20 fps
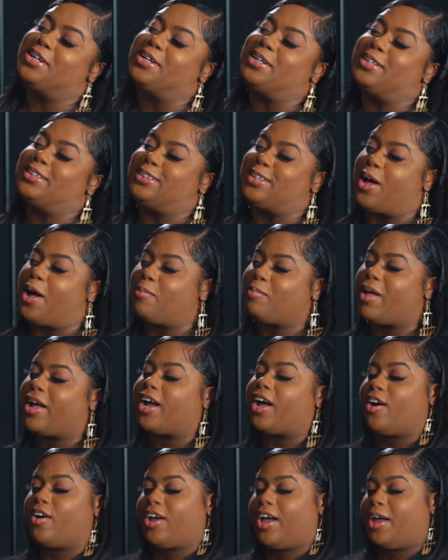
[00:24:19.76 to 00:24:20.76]
So I'm
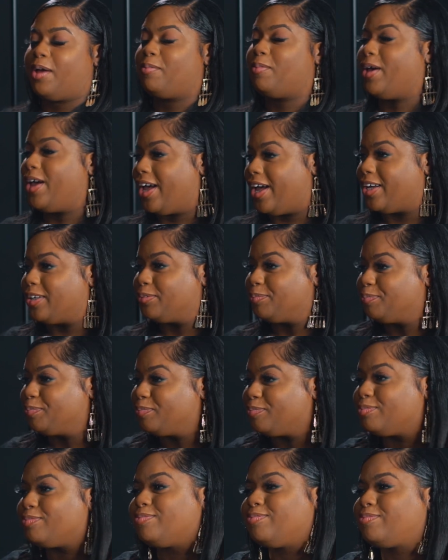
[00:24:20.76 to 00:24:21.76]
like, okay, bet.
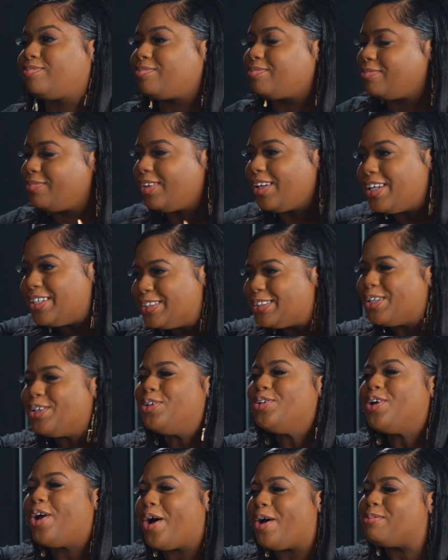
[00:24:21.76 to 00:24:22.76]
So,
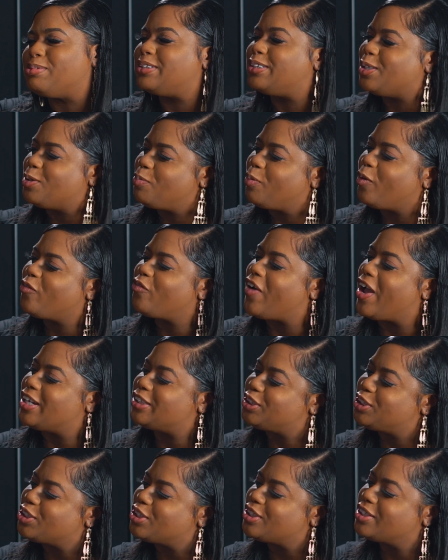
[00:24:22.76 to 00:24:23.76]
I'm still professional.
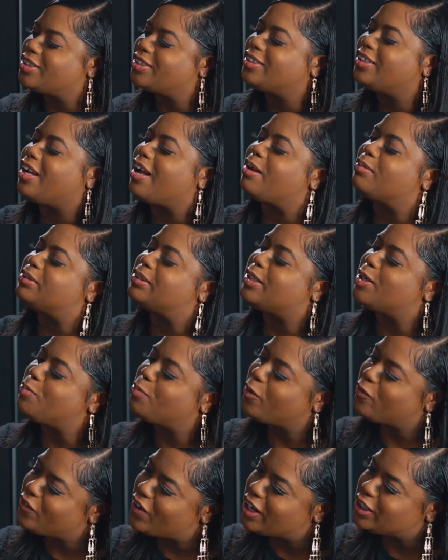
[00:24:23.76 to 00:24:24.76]
I'm still
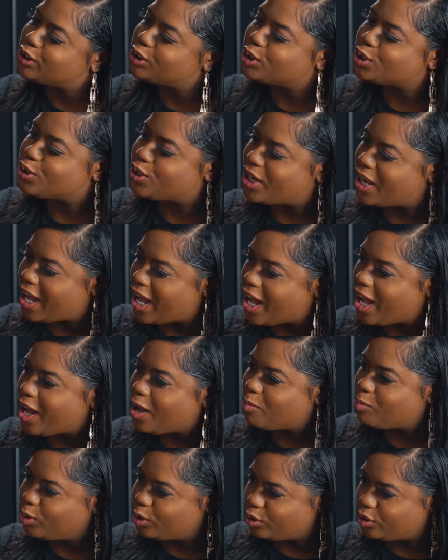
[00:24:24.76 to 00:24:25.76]
professional in how I move.